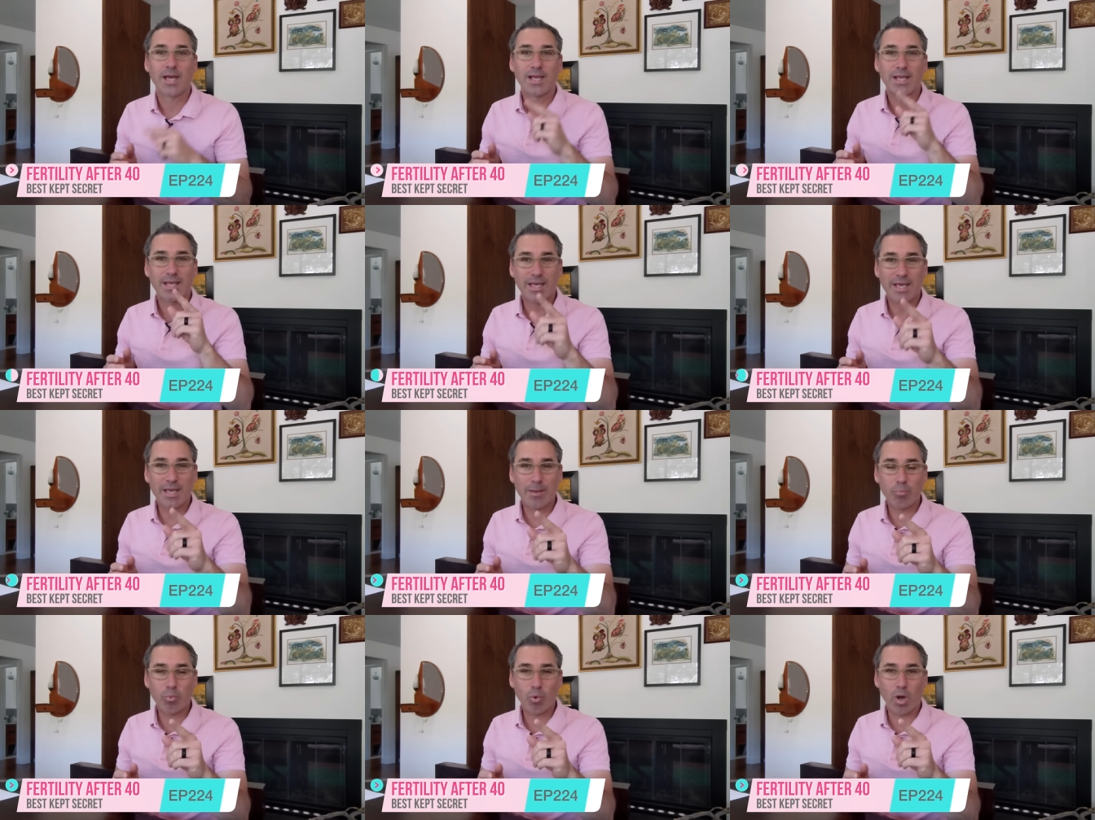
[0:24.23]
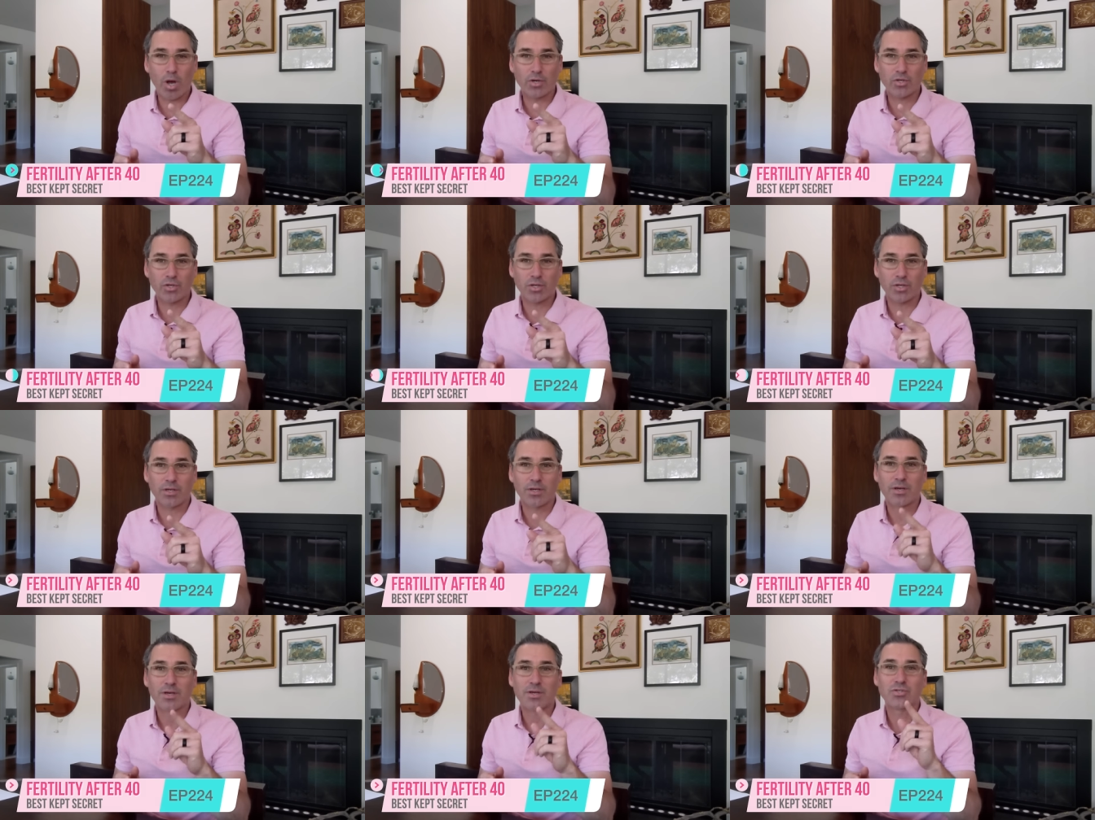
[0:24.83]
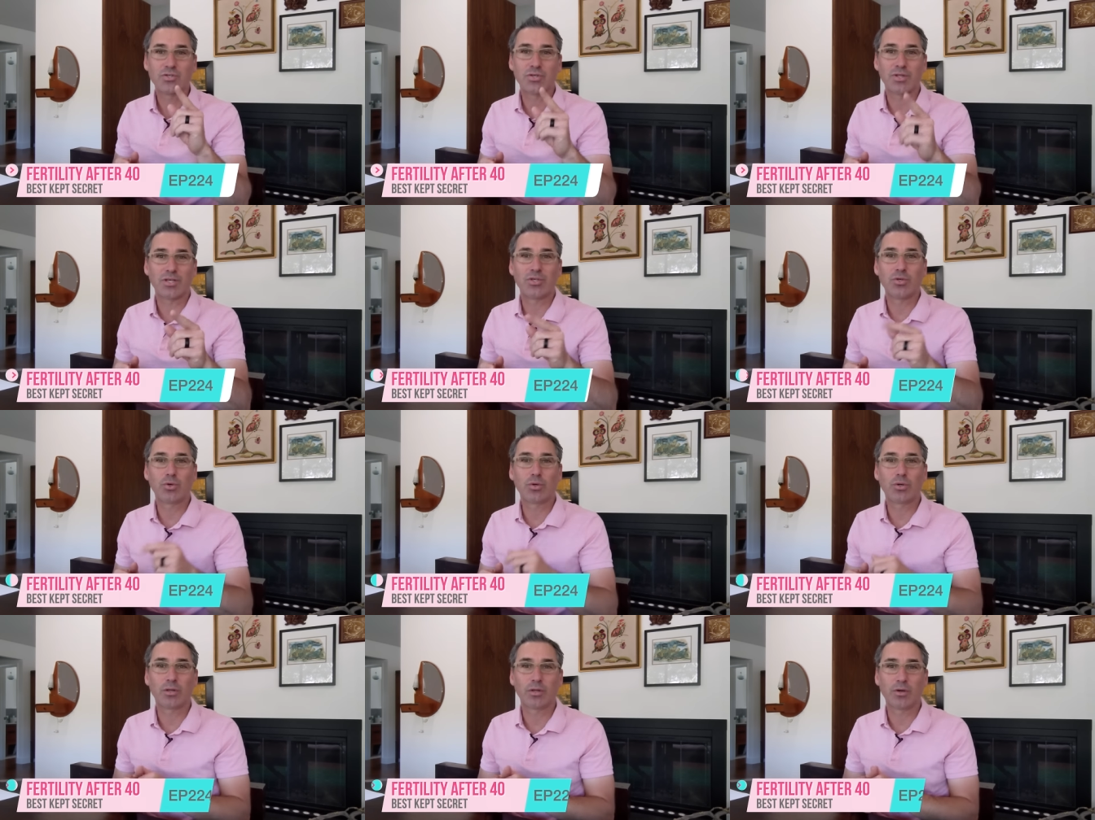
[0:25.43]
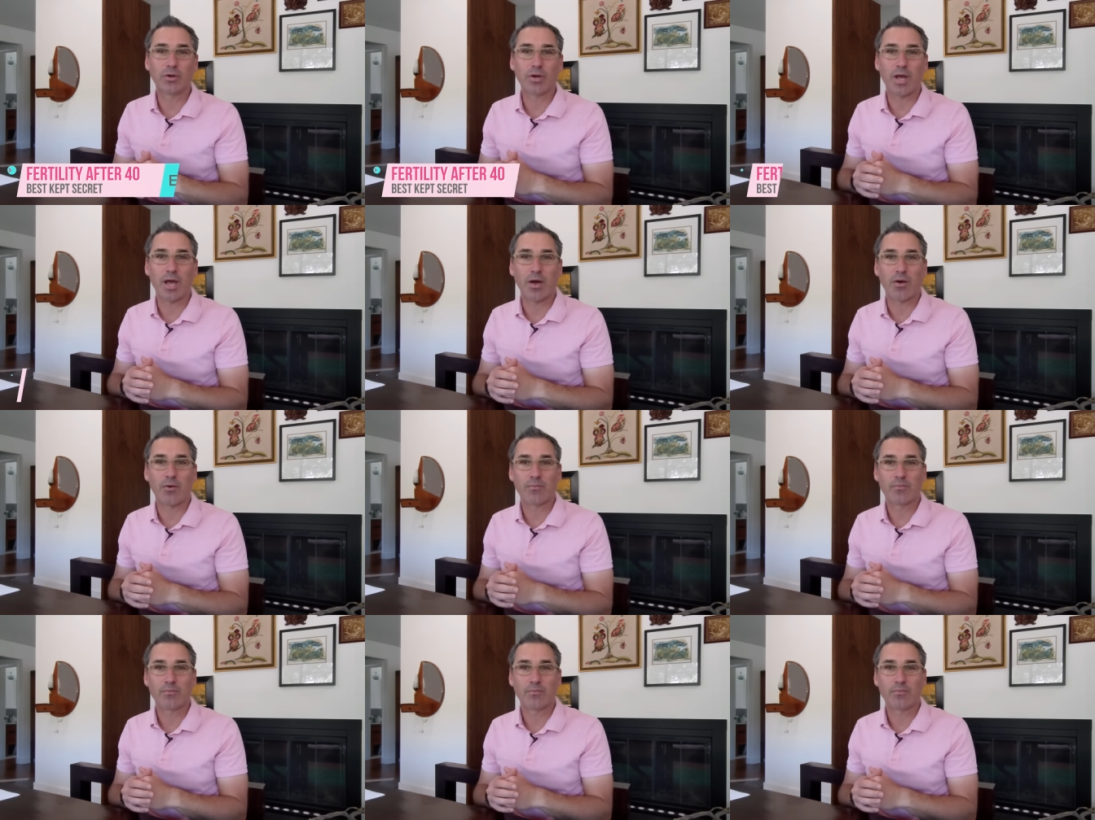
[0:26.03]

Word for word: Keep watching so that you can learn how.